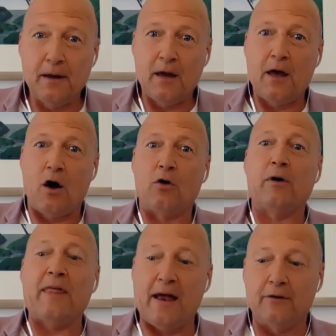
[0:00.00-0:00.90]
Honoring
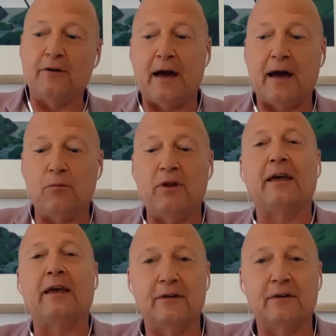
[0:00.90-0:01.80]
that and just saying, well,
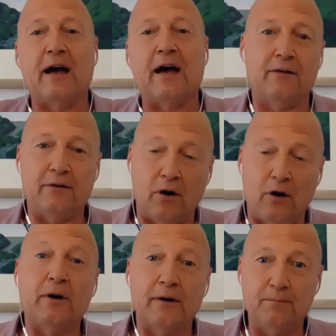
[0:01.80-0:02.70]
here's the changes that I
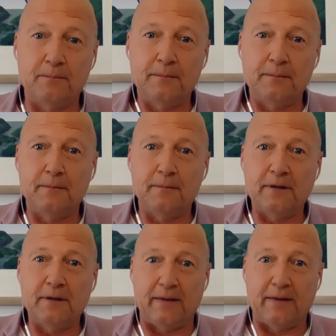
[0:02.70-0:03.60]
want to
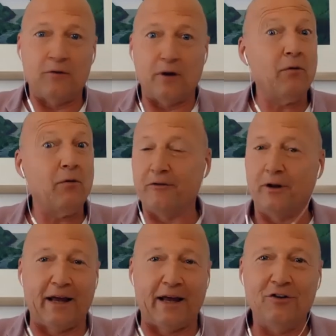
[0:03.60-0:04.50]
take there, because I don't want to feel
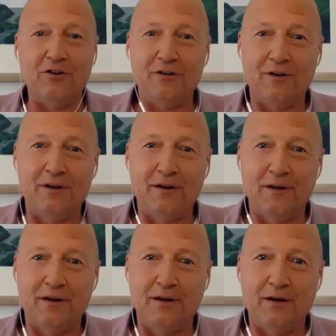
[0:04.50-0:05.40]
anxious.
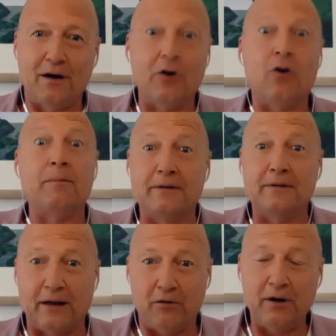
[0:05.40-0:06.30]
I don't want to be
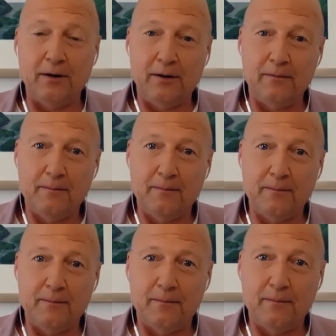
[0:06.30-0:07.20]
secret.
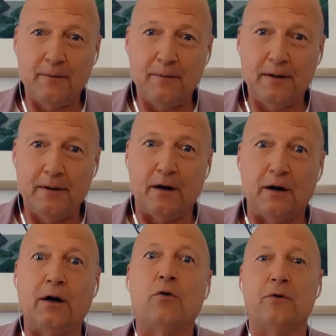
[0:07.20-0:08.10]
I
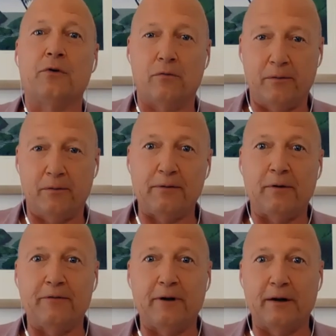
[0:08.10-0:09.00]
don't want to sort of repress my
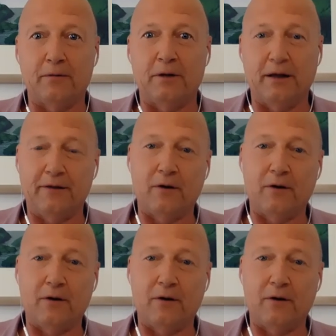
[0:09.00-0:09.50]
feelings and beliefs.